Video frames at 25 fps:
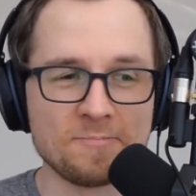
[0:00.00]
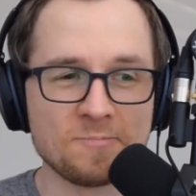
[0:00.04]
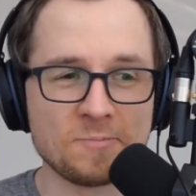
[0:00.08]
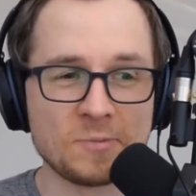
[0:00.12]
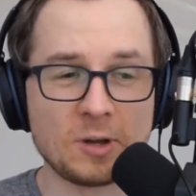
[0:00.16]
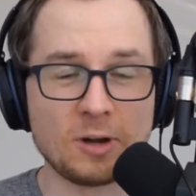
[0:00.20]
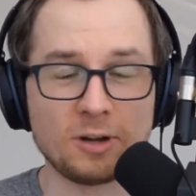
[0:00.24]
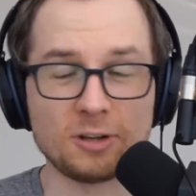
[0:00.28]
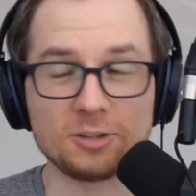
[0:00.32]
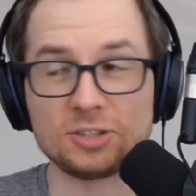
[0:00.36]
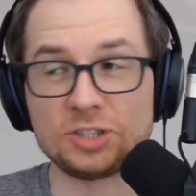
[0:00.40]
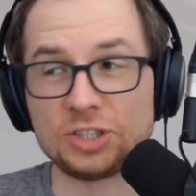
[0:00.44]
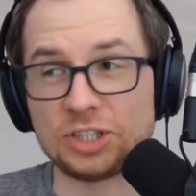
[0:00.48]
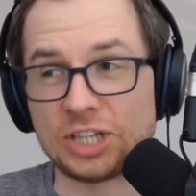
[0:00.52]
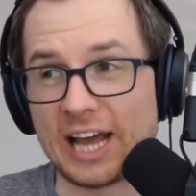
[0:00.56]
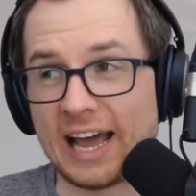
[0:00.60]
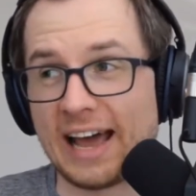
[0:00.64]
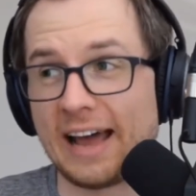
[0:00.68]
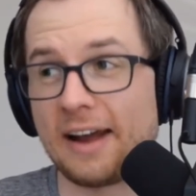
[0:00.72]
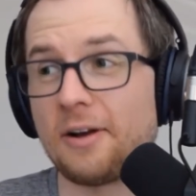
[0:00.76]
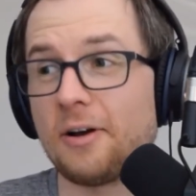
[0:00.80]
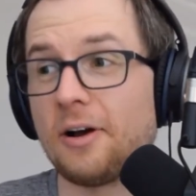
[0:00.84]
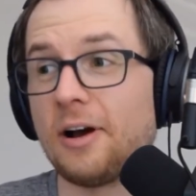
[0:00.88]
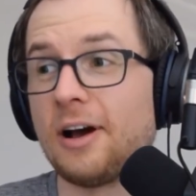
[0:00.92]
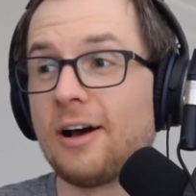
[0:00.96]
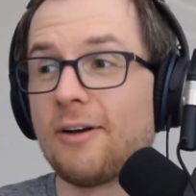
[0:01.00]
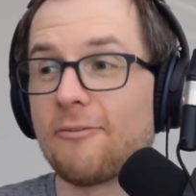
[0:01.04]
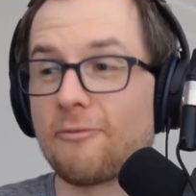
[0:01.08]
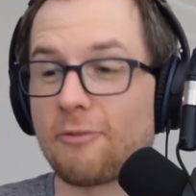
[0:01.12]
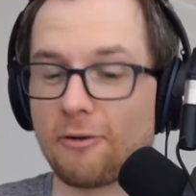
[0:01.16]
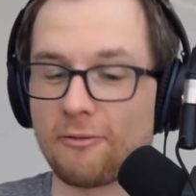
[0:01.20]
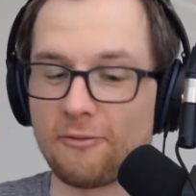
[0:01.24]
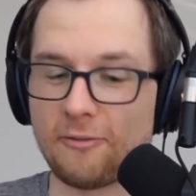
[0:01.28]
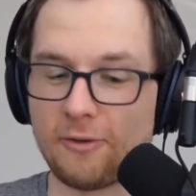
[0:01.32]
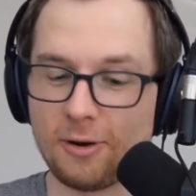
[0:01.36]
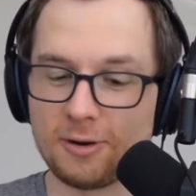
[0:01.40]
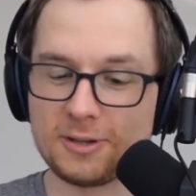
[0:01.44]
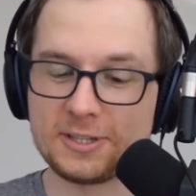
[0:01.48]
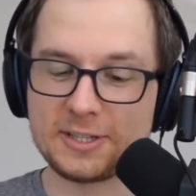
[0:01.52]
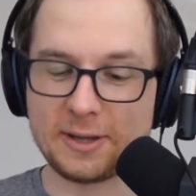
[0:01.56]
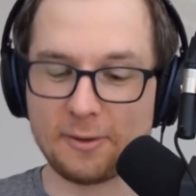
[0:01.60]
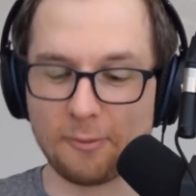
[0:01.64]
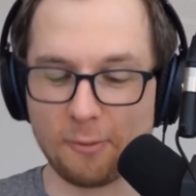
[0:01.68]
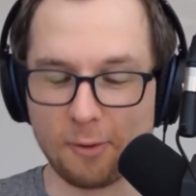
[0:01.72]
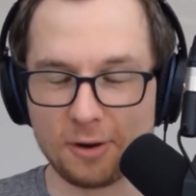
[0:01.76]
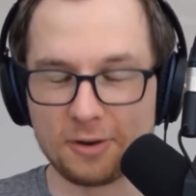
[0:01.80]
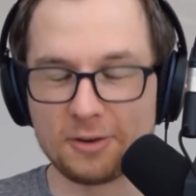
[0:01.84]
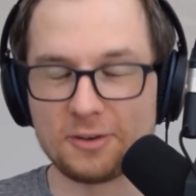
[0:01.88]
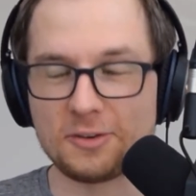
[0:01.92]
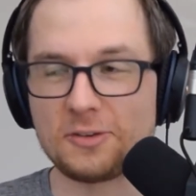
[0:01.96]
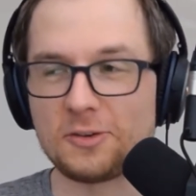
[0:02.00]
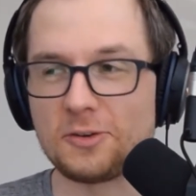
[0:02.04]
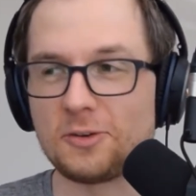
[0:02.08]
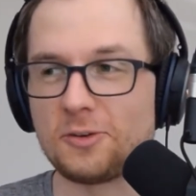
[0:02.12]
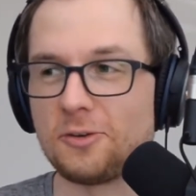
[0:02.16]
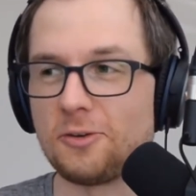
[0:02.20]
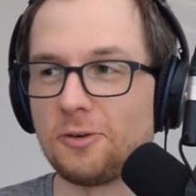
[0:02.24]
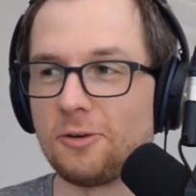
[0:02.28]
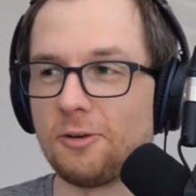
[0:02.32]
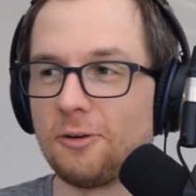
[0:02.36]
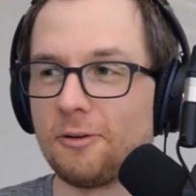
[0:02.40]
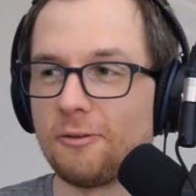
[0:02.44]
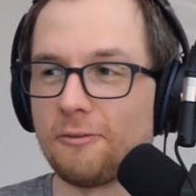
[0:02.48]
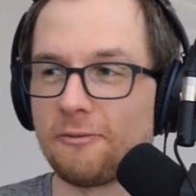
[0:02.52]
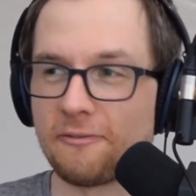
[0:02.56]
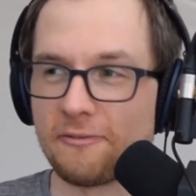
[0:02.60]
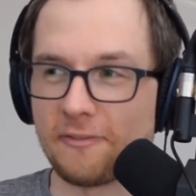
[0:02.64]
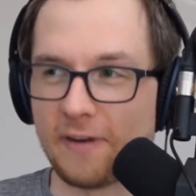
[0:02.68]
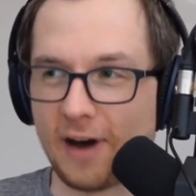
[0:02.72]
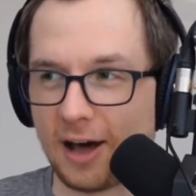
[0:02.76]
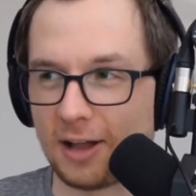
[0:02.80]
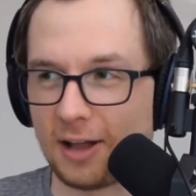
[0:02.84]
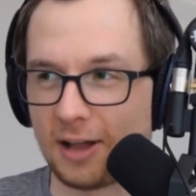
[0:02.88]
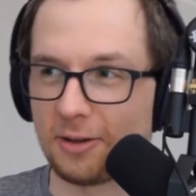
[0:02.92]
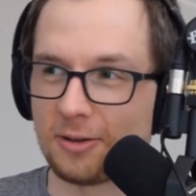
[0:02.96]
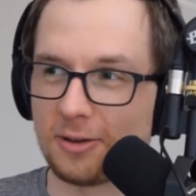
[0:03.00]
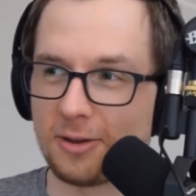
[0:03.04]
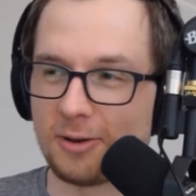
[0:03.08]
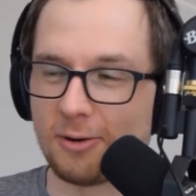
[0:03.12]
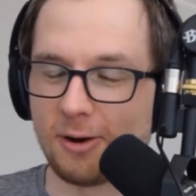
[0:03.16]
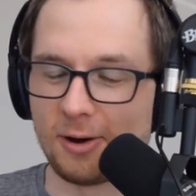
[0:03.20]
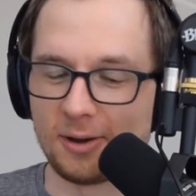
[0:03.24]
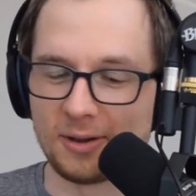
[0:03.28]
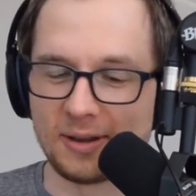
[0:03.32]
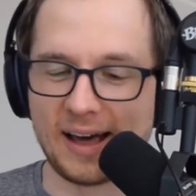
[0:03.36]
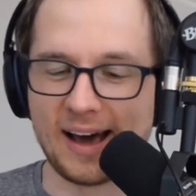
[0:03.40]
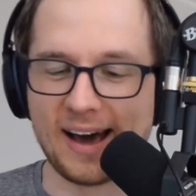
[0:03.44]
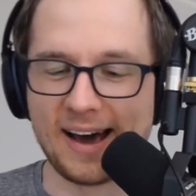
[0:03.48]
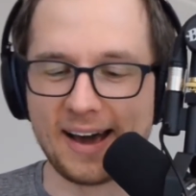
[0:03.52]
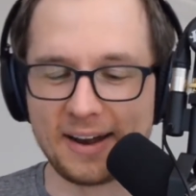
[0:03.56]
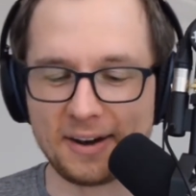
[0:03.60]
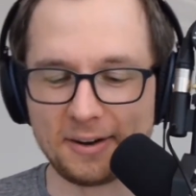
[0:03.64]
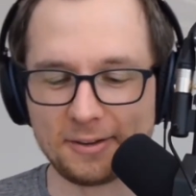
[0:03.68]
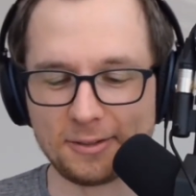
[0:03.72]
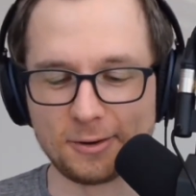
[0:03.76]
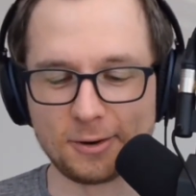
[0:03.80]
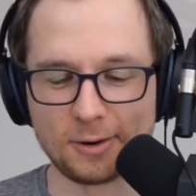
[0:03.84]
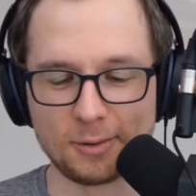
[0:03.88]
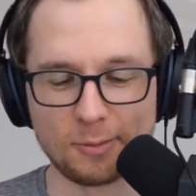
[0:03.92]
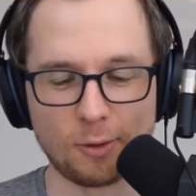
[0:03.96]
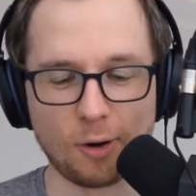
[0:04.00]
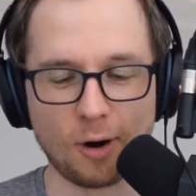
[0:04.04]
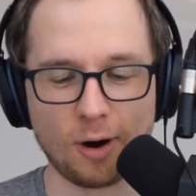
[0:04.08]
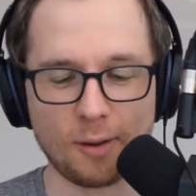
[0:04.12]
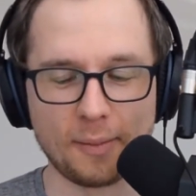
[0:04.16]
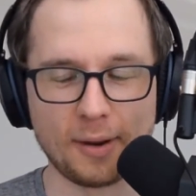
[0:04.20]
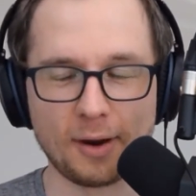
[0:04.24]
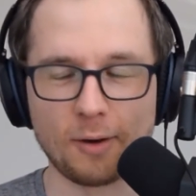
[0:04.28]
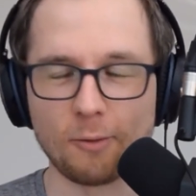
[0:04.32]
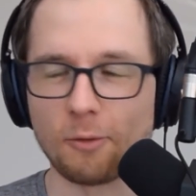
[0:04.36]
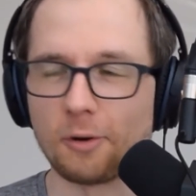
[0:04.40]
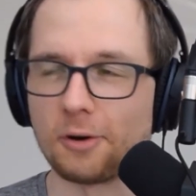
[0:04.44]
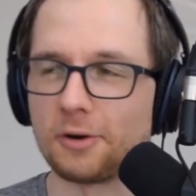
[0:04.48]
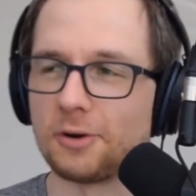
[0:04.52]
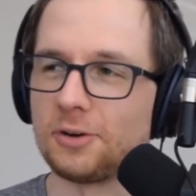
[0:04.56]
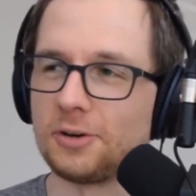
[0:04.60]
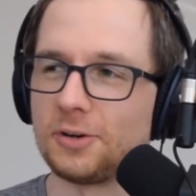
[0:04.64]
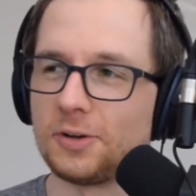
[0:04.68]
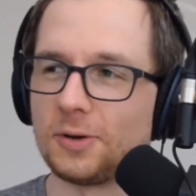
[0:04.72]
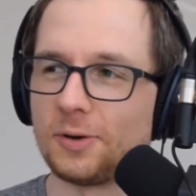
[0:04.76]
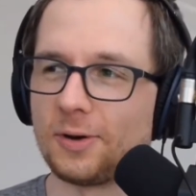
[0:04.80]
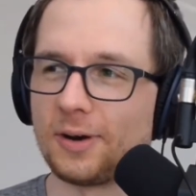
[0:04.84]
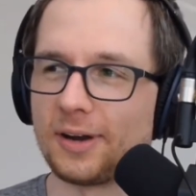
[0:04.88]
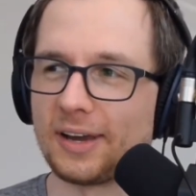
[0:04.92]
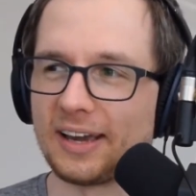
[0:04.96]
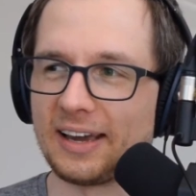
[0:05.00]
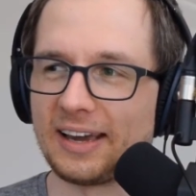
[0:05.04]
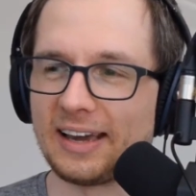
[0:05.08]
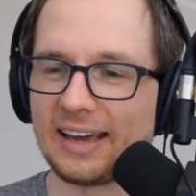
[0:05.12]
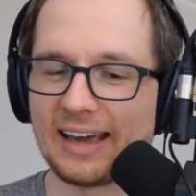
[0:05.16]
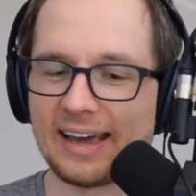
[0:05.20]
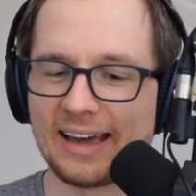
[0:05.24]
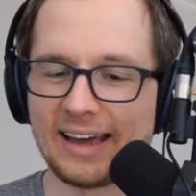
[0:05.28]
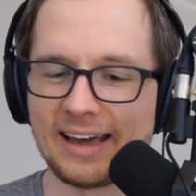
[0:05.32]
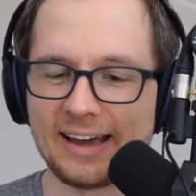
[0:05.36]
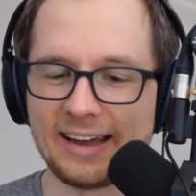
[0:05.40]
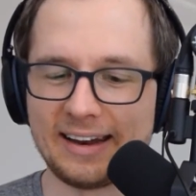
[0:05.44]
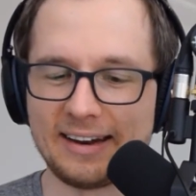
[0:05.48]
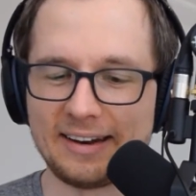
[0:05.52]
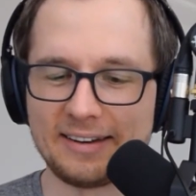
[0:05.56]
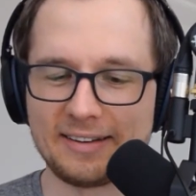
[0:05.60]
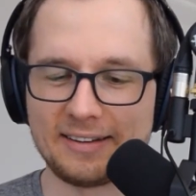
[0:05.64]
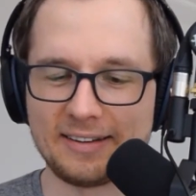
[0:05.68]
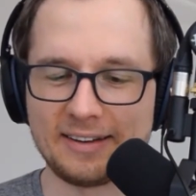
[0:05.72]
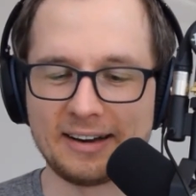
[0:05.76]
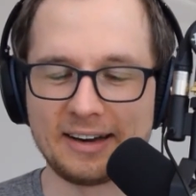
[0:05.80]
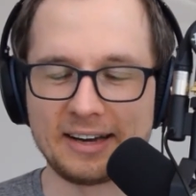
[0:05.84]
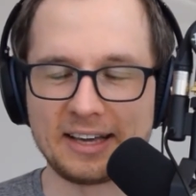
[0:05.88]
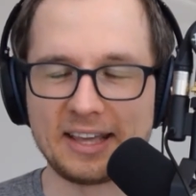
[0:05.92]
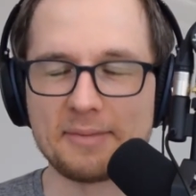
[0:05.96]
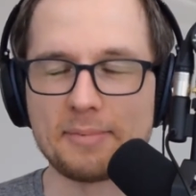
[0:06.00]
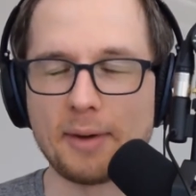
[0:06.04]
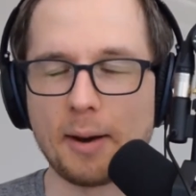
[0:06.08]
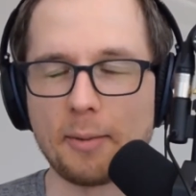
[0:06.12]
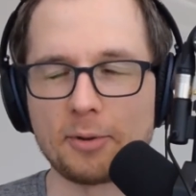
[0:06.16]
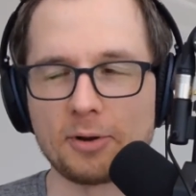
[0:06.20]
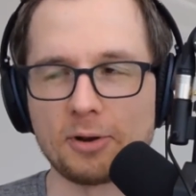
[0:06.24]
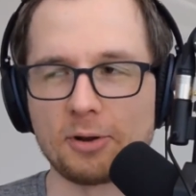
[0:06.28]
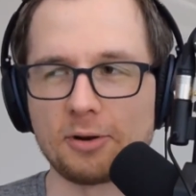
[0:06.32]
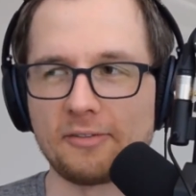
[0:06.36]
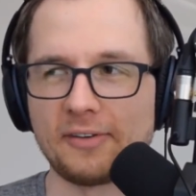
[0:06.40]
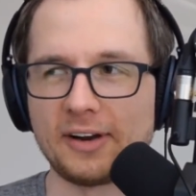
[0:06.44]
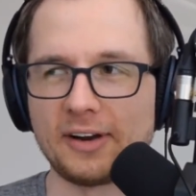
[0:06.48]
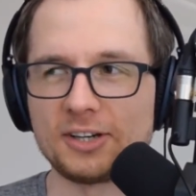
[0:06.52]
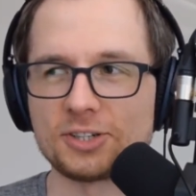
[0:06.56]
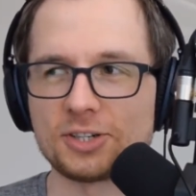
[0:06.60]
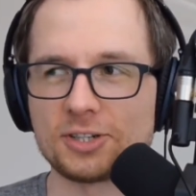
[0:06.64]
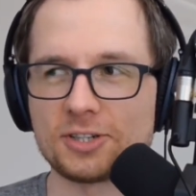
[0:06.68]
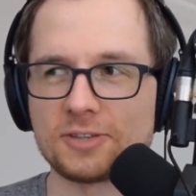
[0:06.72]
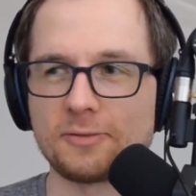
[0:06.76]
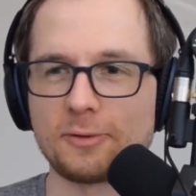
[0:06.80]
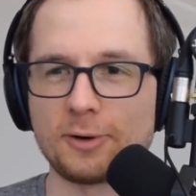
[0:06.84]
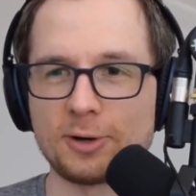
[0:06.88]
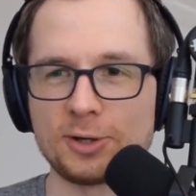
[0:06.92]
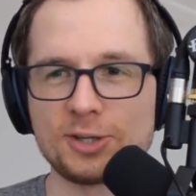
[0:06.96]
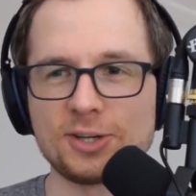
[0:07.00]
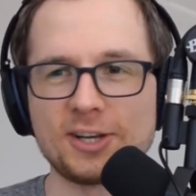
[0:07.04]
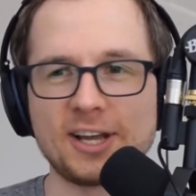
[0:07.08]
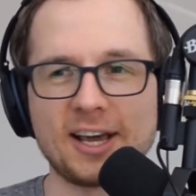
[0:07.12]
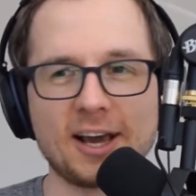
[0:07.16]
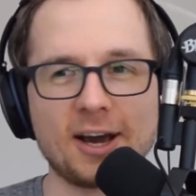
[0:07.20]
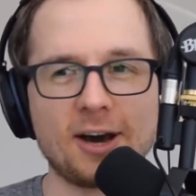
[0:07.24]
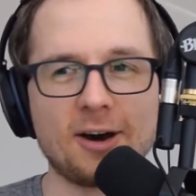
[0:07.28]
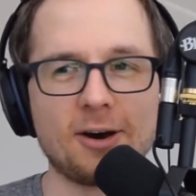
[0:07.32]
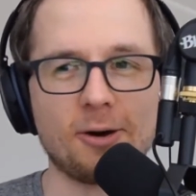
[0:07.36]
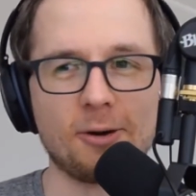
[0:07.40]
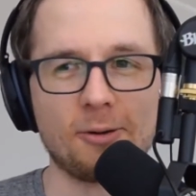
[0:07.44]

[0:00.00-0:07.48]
Well, Chad, for folks that want to follow you online, learn more about what you're doing, and keep up with your adventures, where should they go?